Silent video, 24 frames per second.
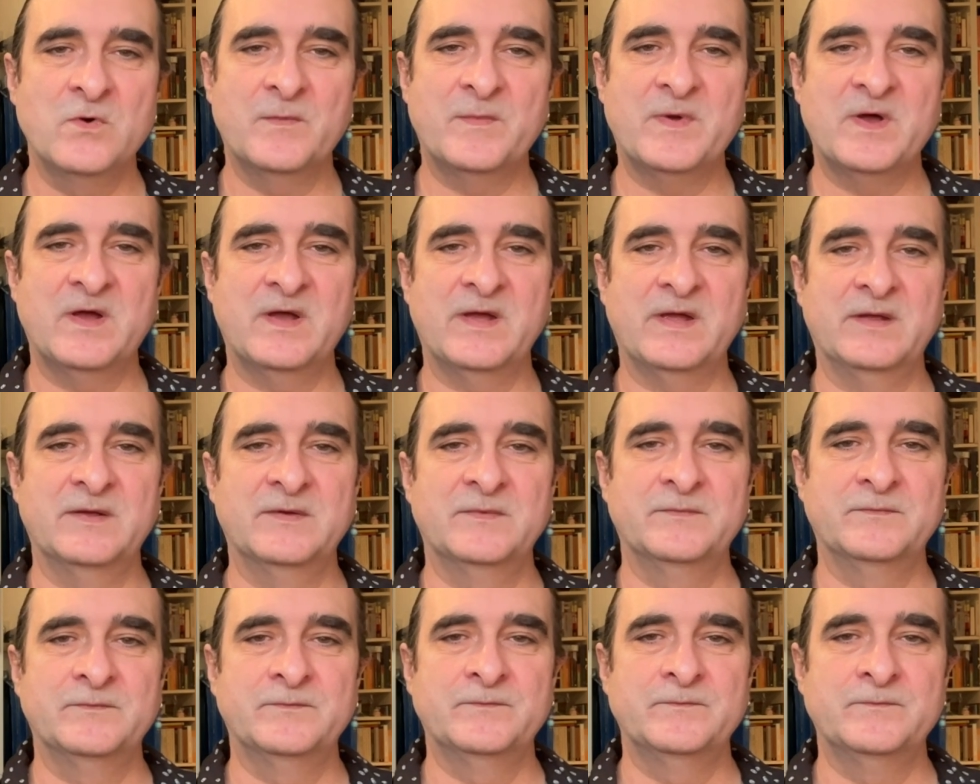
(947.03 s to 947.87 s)
am I,
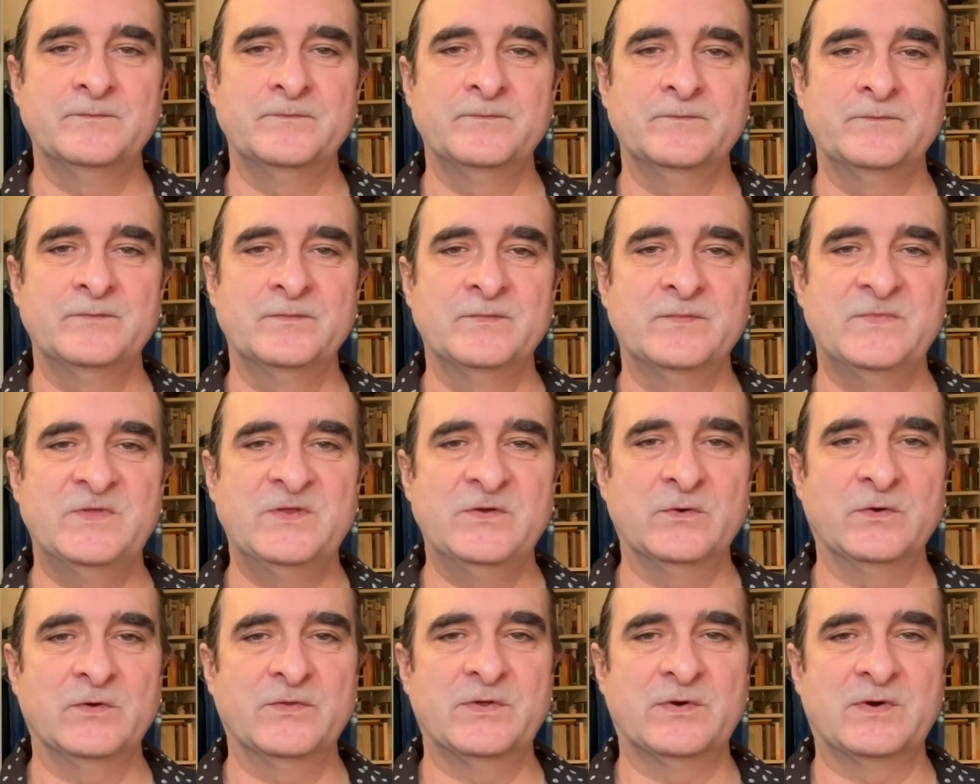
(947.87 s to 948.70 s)
the
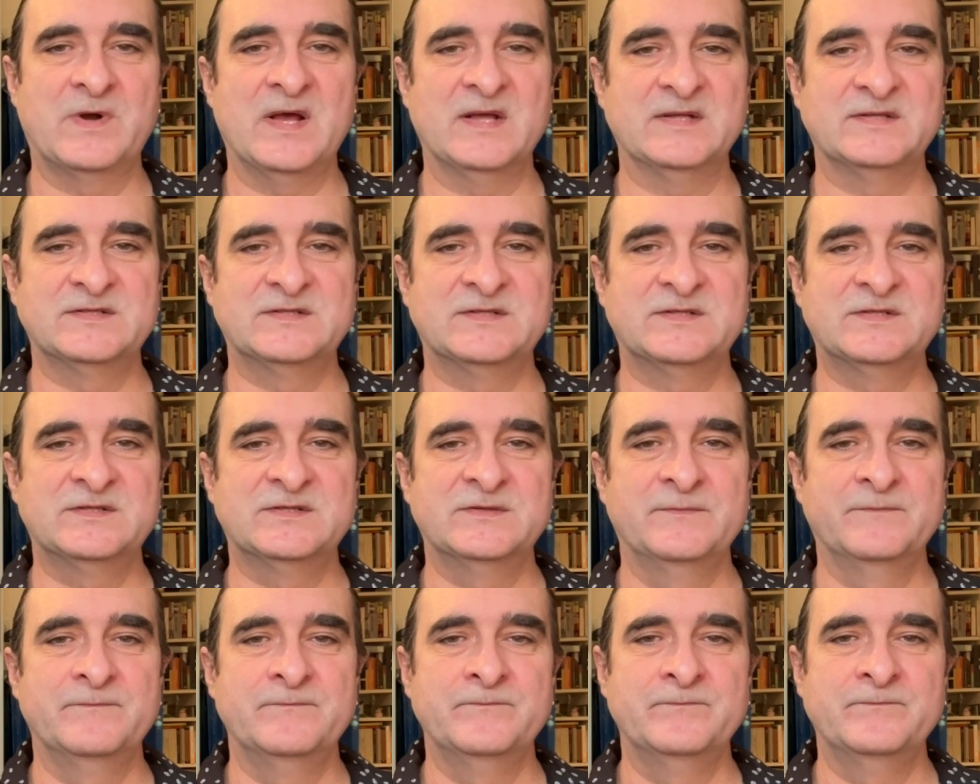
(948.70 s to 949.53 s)
author asks,
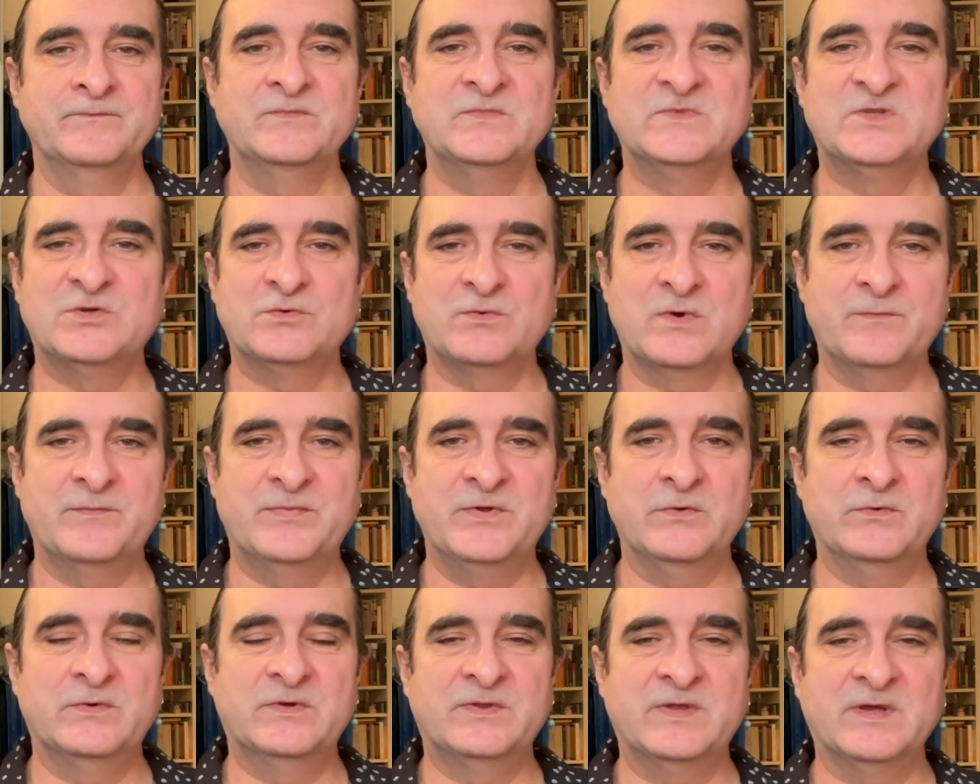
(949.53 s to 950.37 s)
to
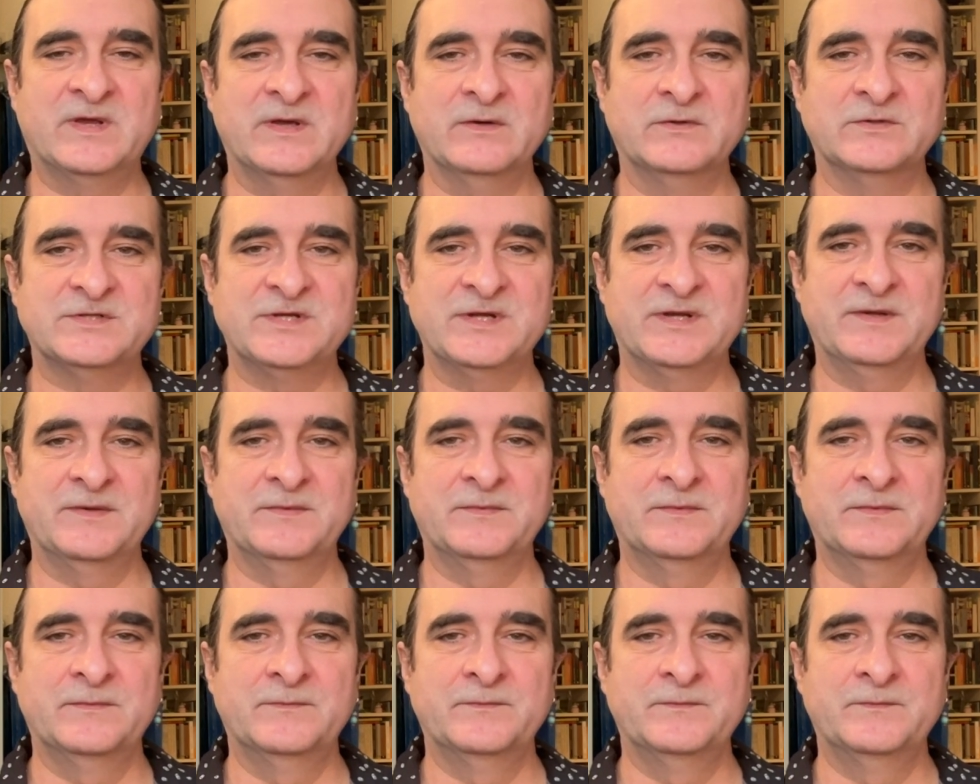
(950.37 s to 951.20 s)
rebuke the guilty?
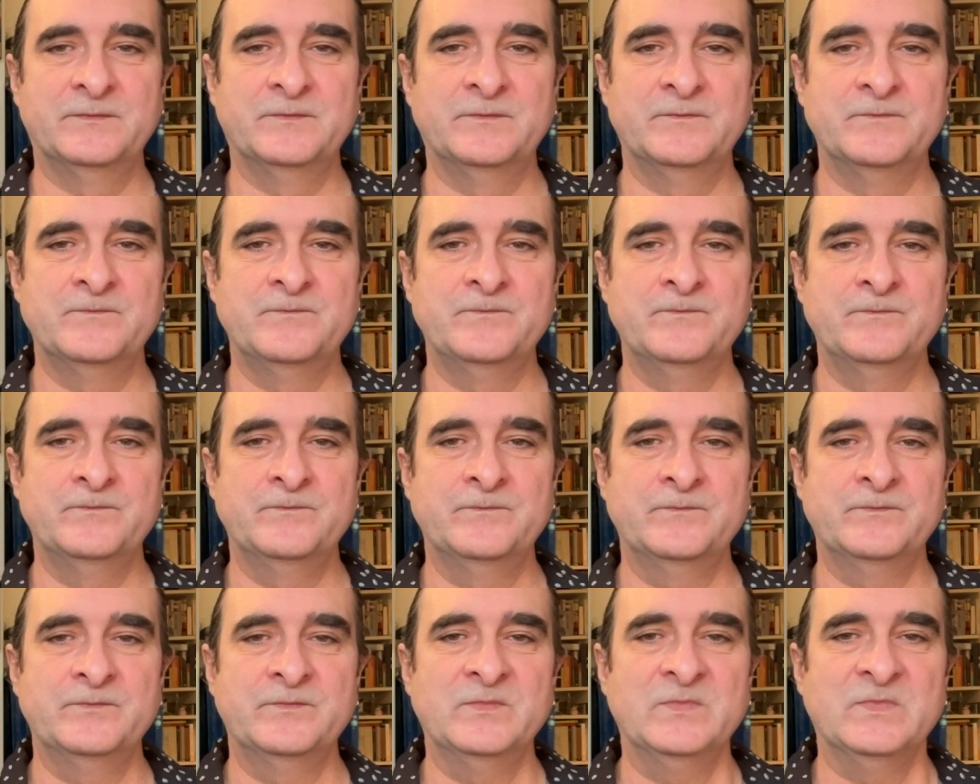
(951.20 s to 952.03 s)

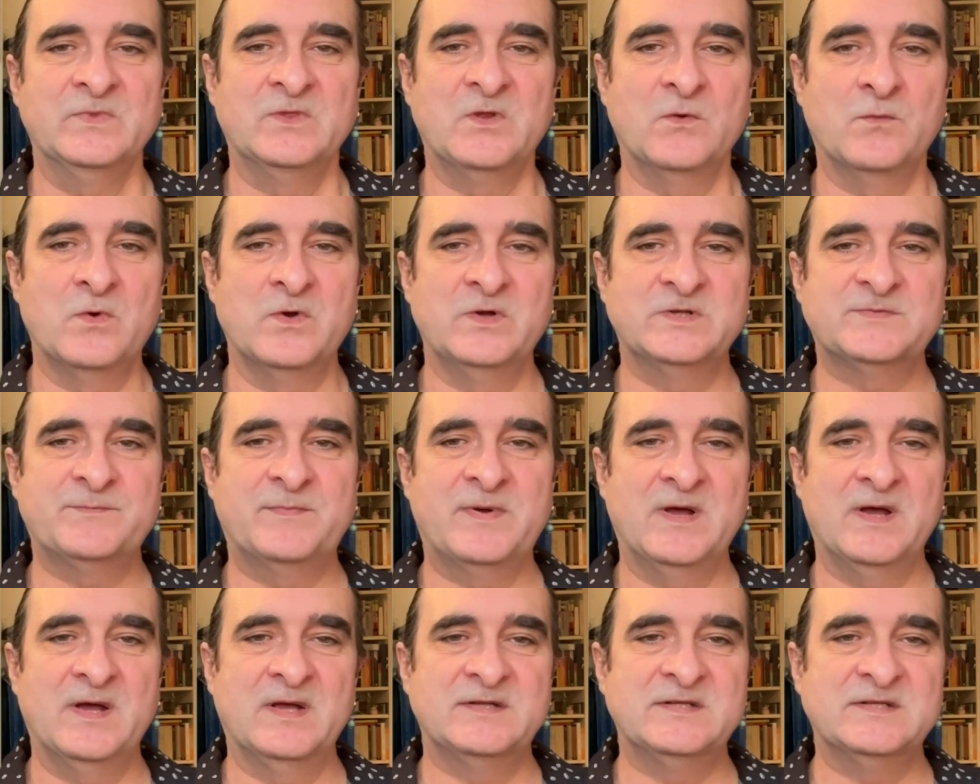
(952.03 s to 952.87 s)
The worst
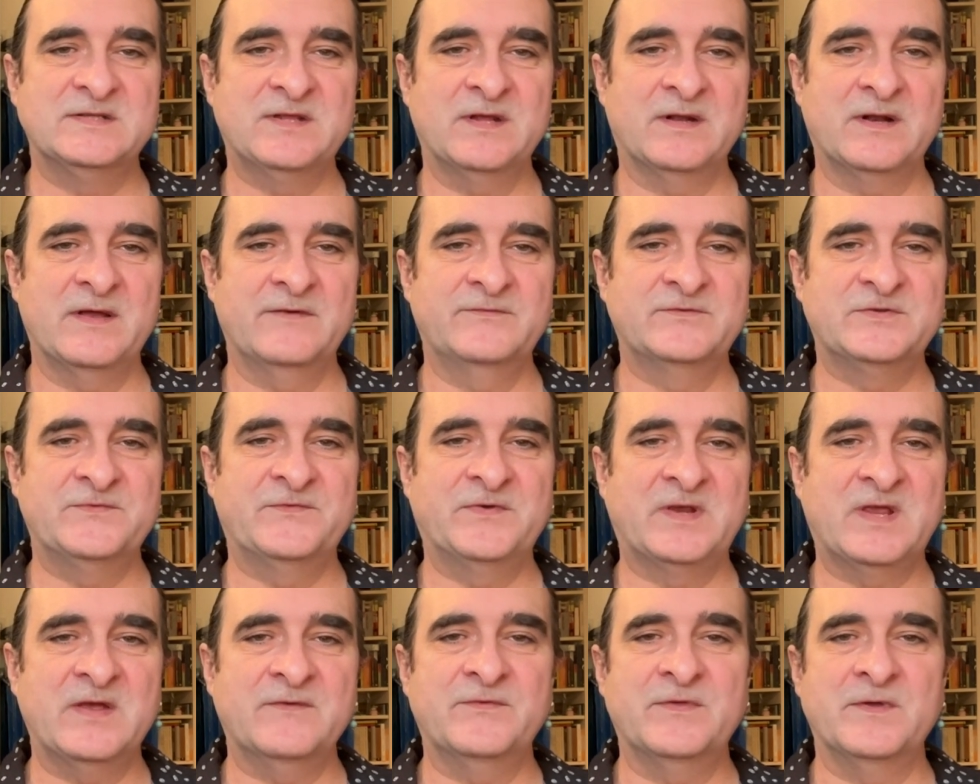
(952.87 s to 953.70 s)
part is that I have to
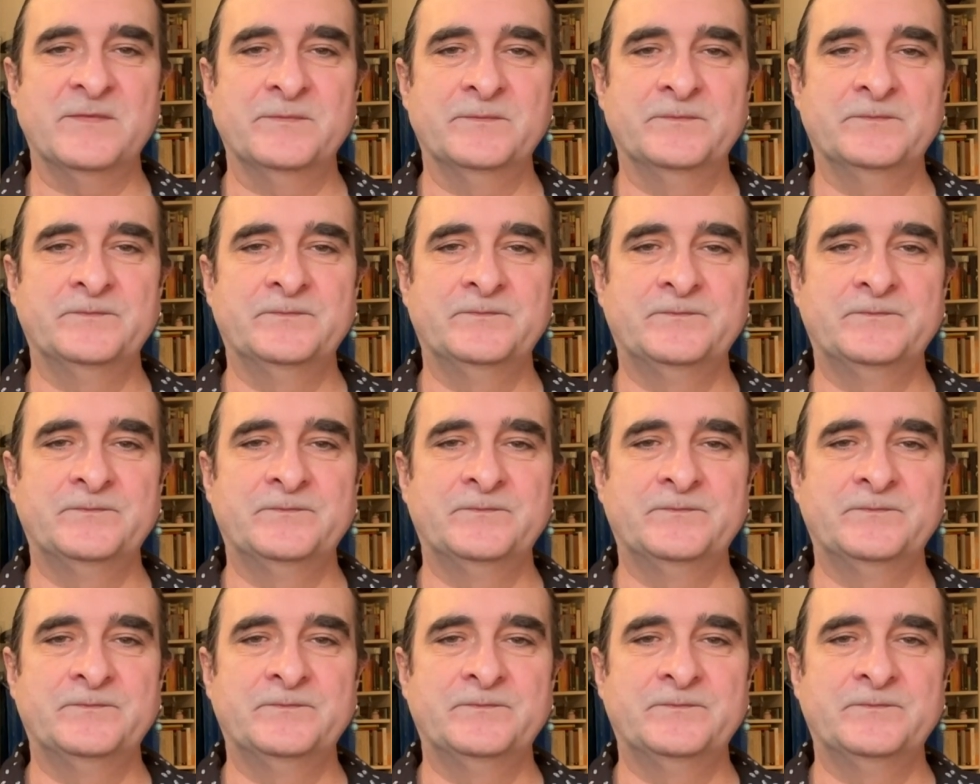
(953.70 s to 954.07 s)
forgive them.